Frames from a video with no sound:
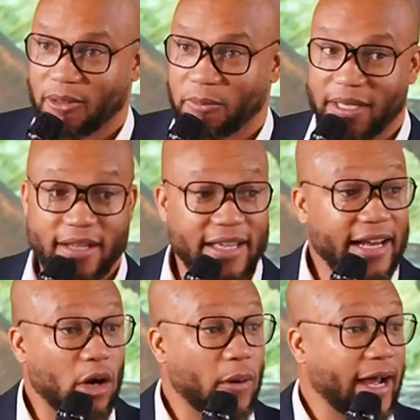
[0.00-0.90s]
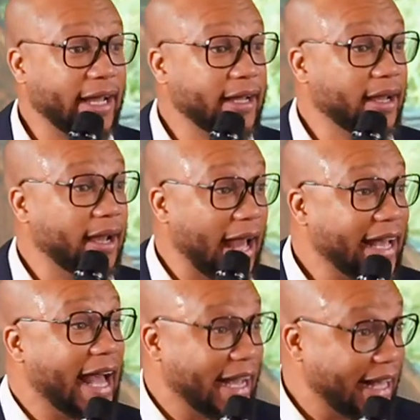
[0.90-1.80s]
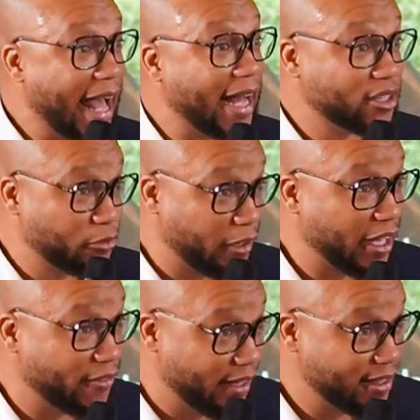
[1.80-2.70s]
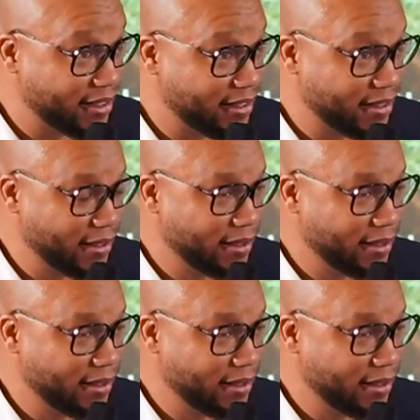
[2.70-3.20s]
Because I know I got God. God's forgiveness.